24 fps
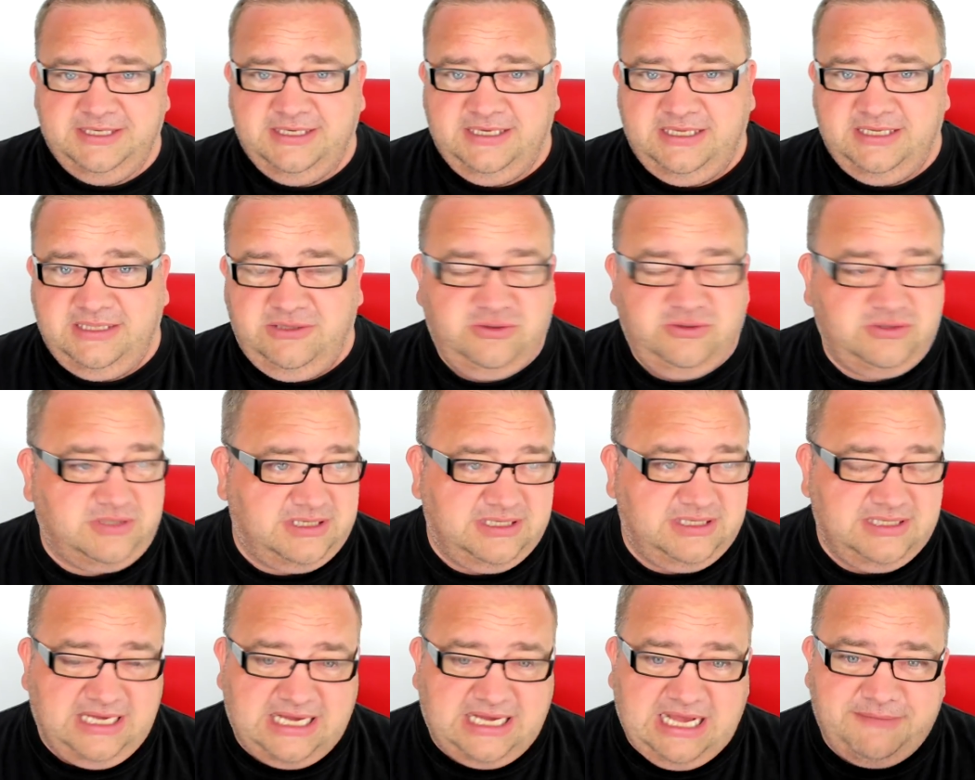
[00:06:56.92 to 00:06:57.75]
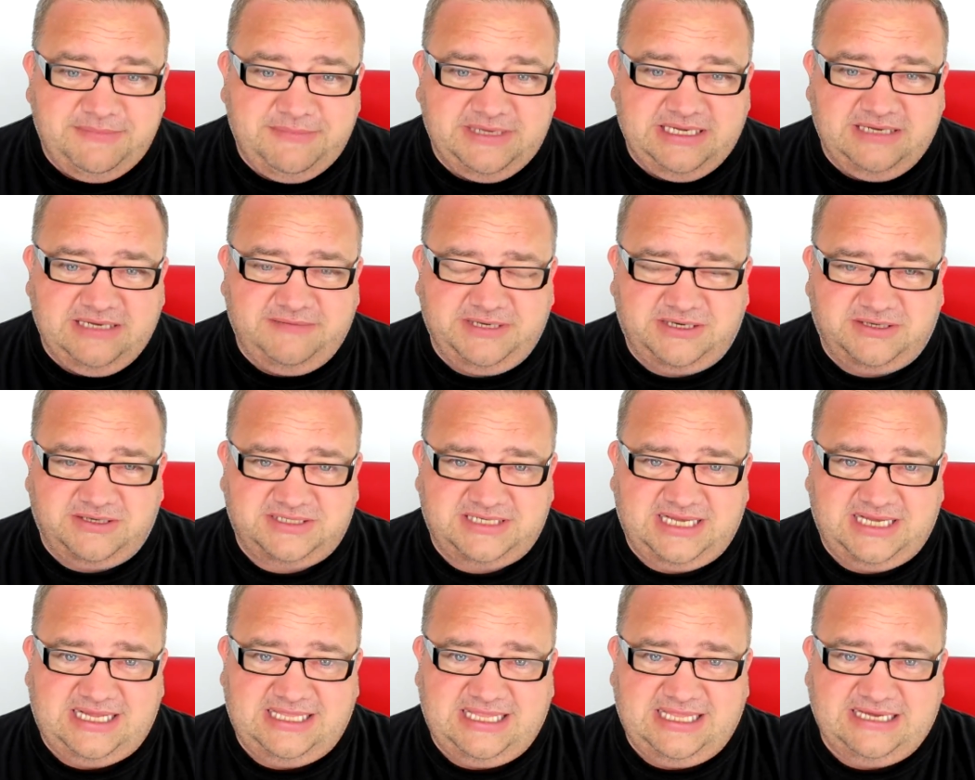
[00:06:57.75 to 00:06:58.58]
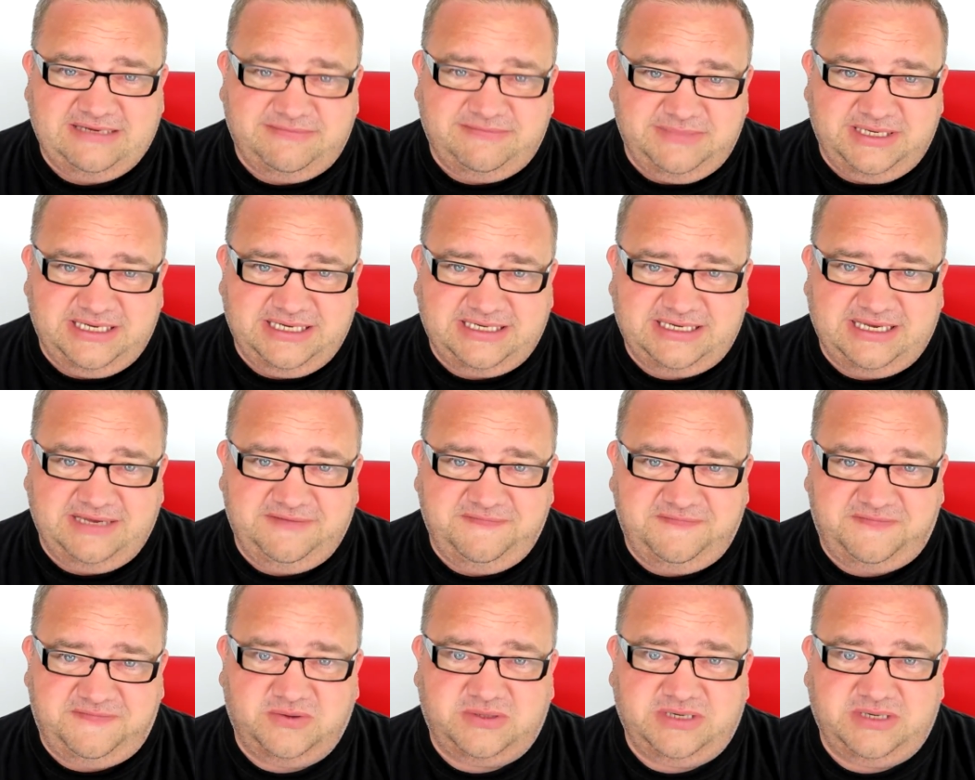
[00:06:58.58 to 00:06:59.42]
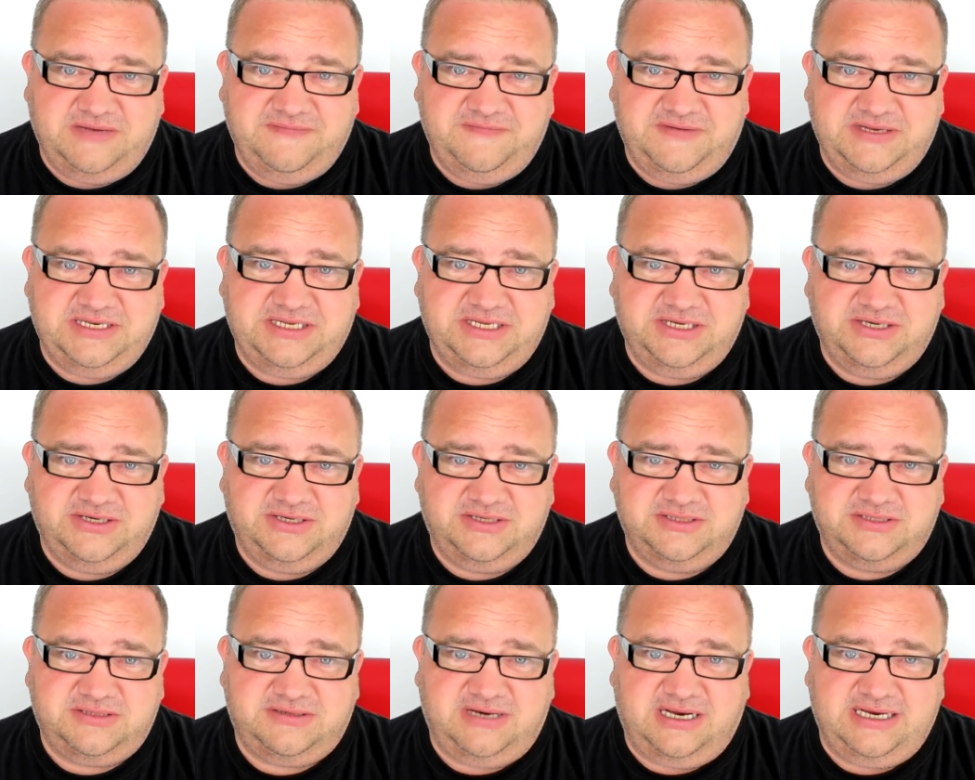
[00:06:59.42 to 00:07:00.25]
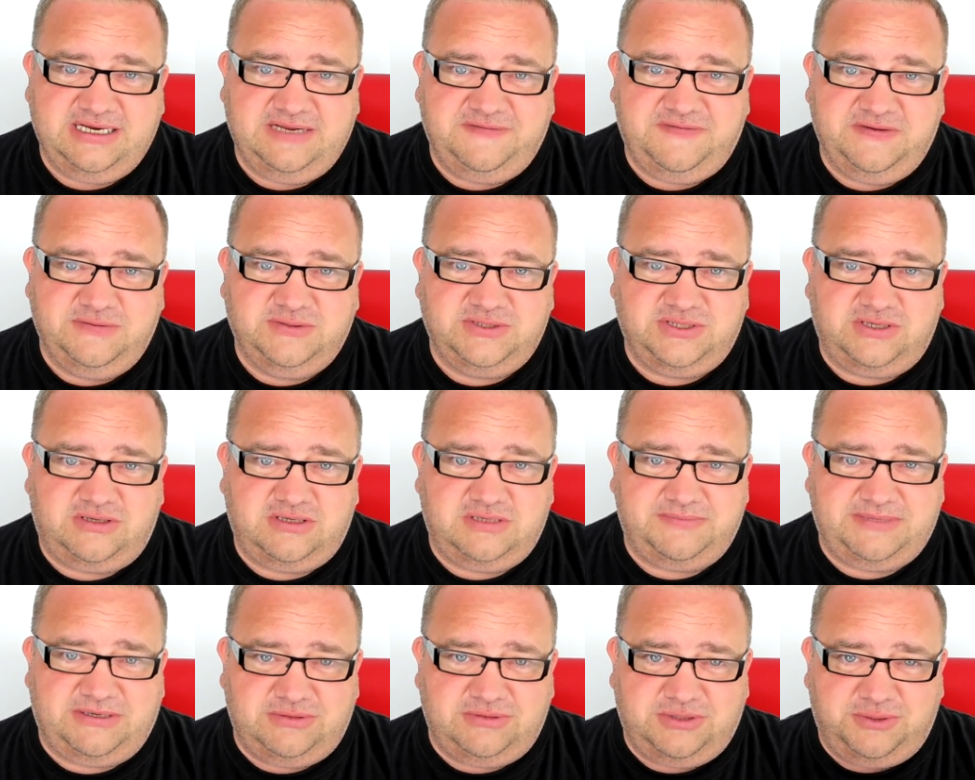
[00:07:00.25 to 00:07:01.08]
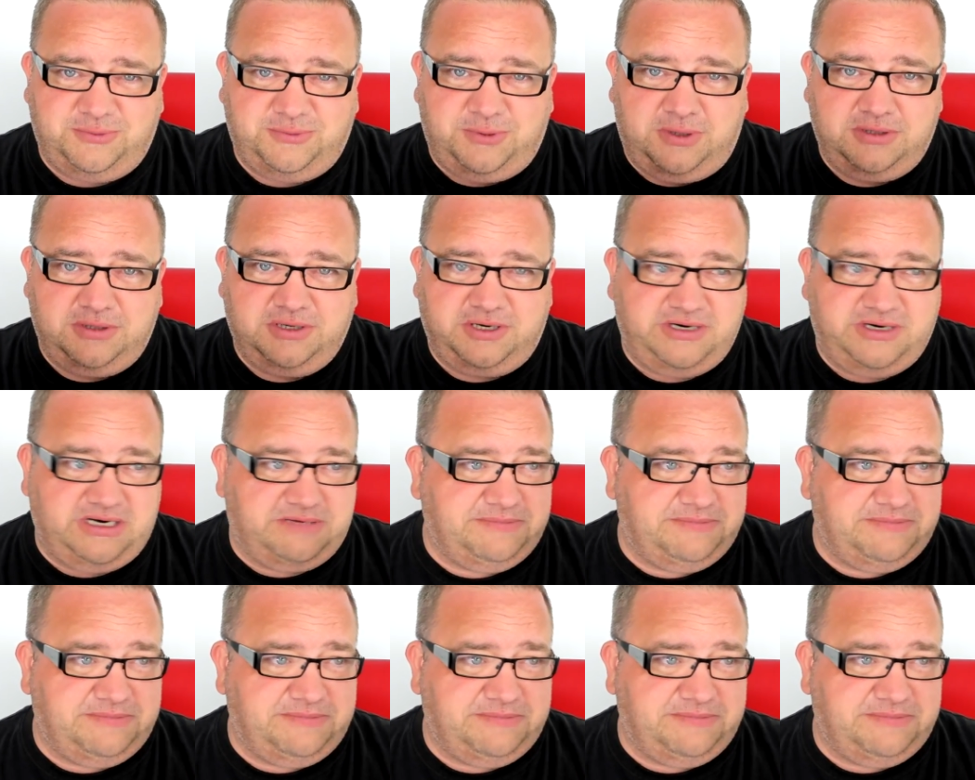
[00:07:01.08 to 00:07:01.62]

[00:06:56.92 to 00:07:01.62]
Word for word: Look, I'm here because I like making fucking videos, right? If it was all about the Wonga, I'd